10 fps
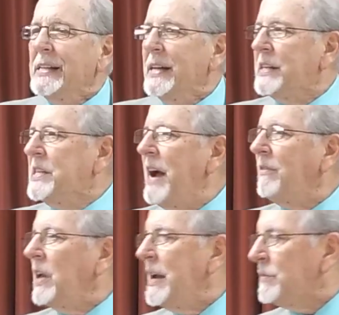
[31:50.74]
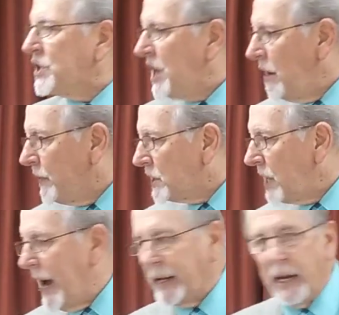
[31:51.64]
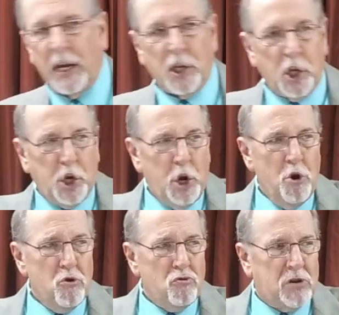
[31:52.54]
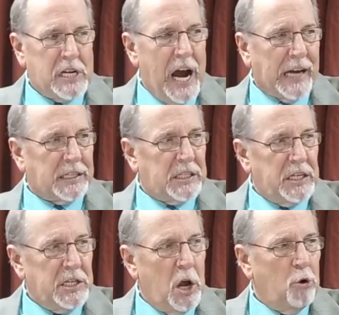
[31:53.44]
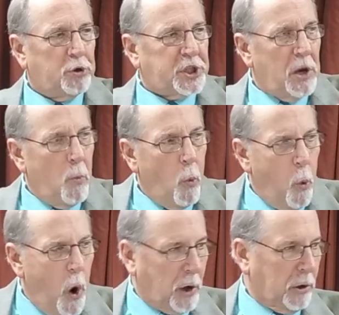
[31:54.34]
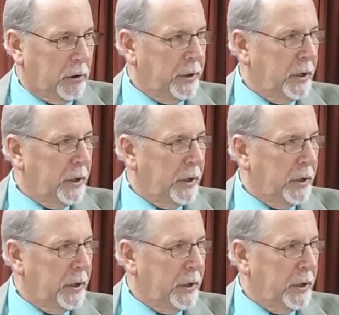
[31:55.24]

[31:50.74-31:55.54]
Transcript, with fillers: The devil himself is like that. You got to know some words